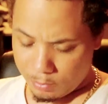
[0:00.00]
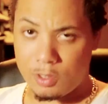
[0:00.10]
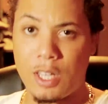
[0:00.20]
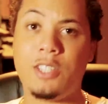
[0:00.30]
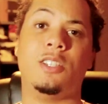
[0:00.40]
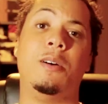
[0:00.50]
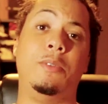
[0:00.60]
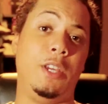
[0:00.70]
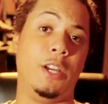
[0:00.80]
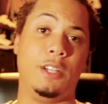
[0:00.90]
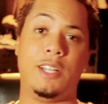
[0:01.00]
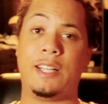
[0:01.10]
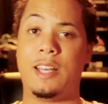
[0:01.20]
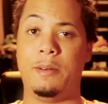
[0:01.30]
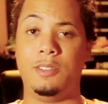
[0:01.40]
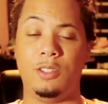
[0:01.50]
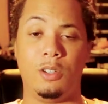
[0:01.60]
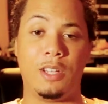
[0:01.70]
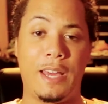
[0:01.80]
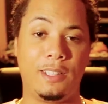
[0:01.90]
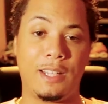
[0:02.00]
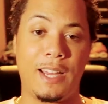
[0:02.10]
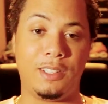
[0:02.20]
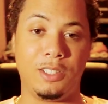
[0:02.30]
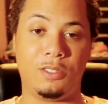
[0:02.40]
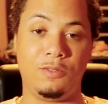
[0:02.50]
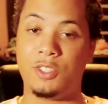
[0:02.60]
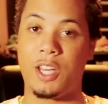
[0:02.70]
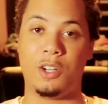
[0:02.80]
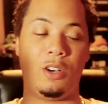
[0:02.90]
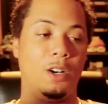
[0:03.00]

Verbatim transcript: stay subbed here and like that. You know, like like this channel.